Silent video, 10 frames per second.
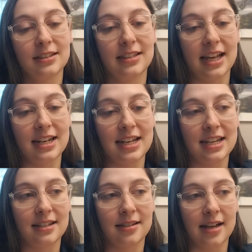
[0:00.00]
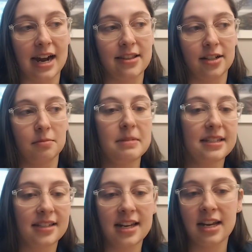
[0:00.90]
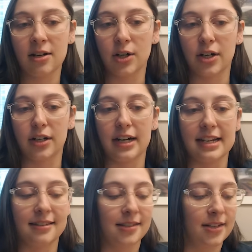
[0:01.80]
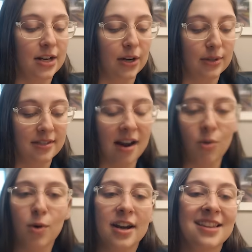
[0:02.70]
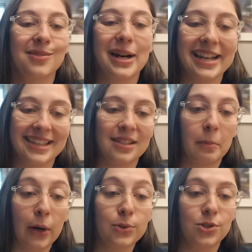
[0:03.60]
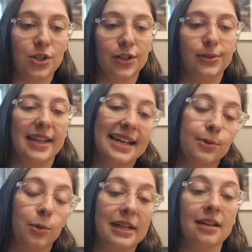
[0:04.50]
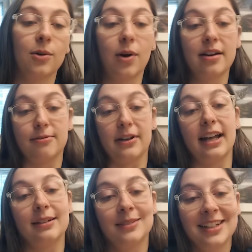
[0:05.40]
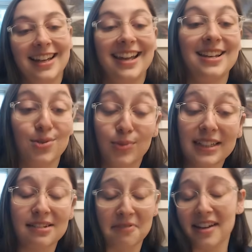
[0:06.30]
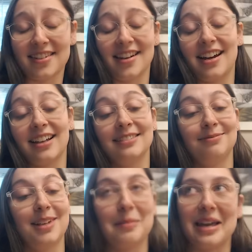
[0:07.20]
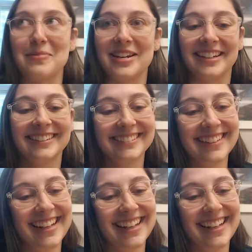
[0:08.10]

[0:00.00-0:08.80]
that is either missing or it's not working the way that it's supposed to. That's what we can quantify. And it's really fascinating, in my opinion.